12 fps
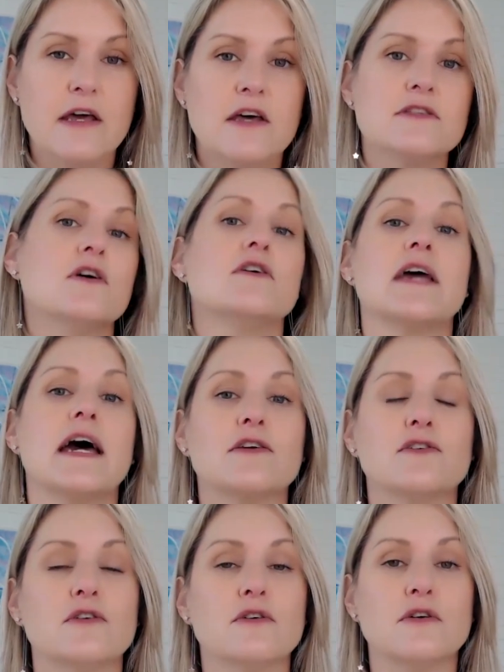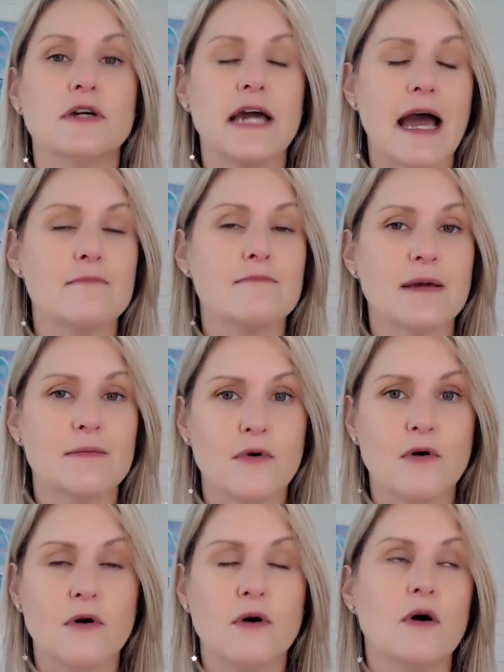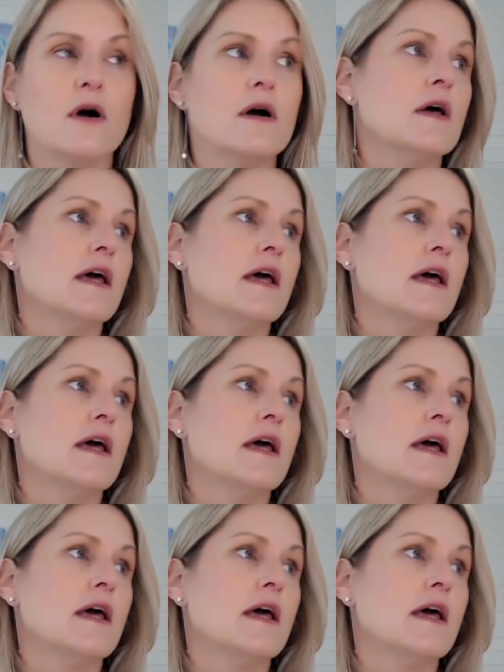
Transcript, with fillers: so that you can be more